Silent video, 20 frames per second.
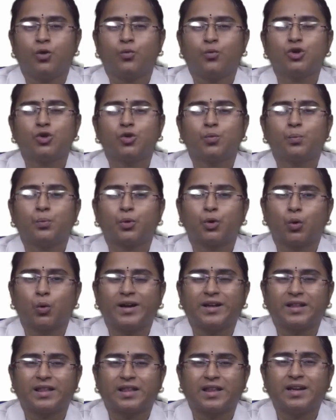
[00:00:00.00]
which
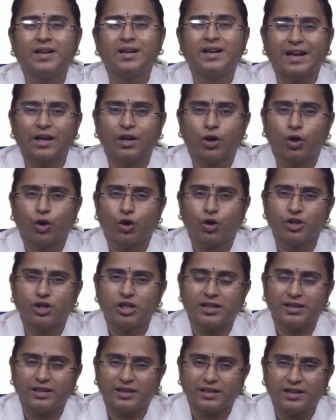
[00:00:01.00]
provides an
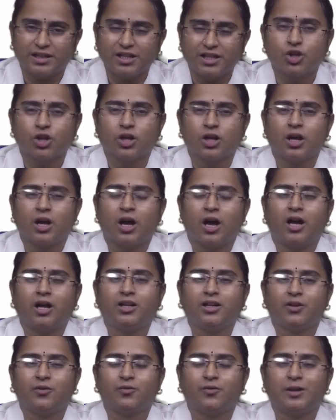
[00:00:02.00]
ecological niche,
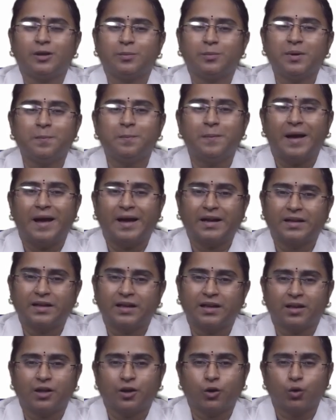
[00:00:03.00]
and there will be
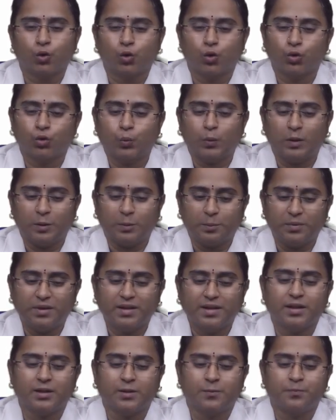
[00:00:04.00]
bacterial growth will be
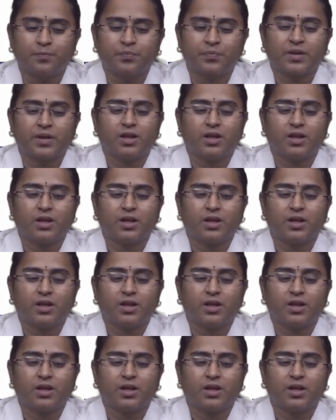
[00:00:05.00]
seen,